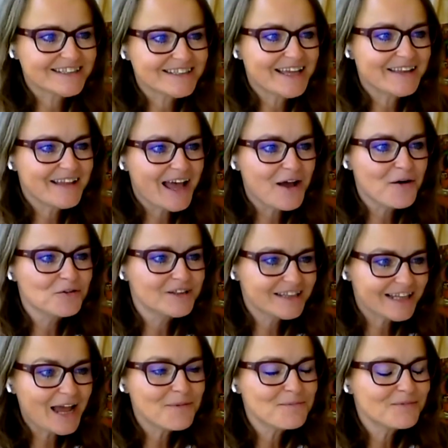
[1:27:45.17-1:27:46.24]
And
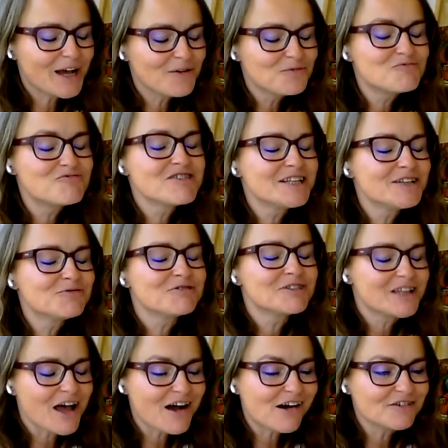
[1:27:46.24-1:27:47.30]
I really would
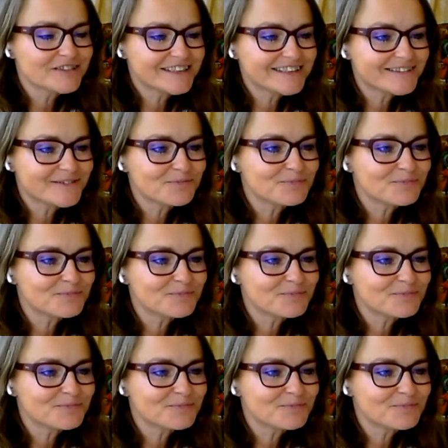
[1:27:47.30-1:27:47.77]
love that